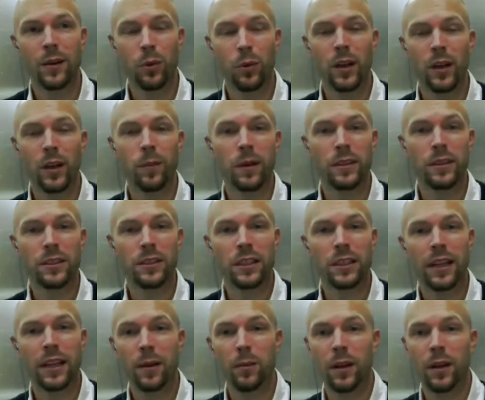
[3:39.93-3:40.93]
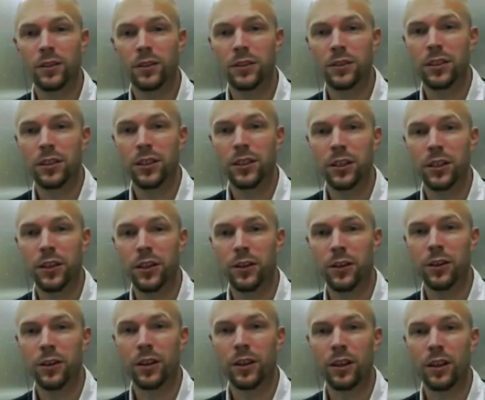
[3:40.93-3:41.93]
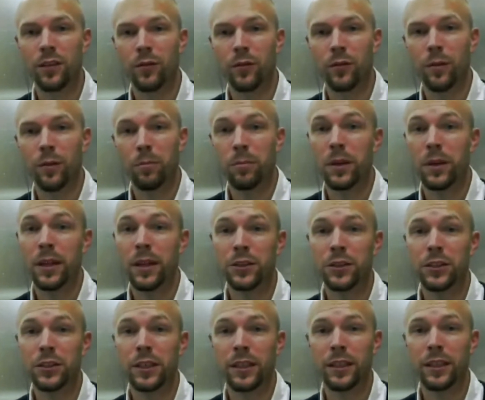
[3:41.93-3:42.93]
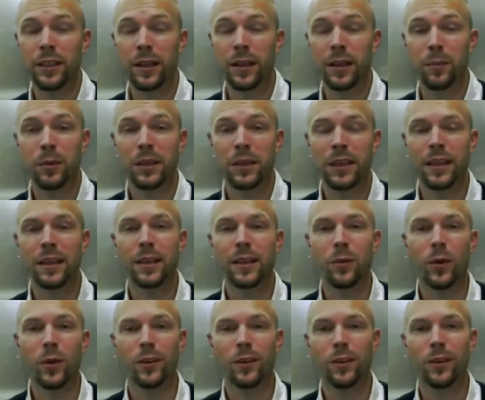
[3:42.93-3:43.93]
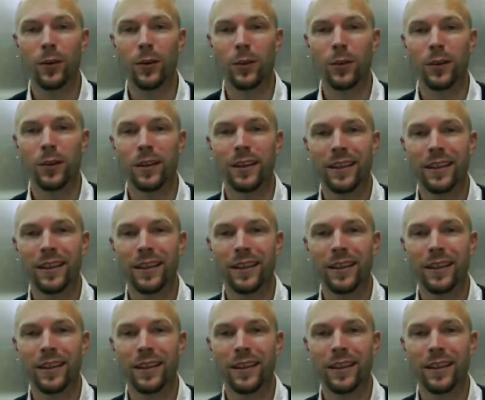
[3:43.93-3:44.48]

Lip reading: pretty much 9 months a year of beach and bikini weather, don't we?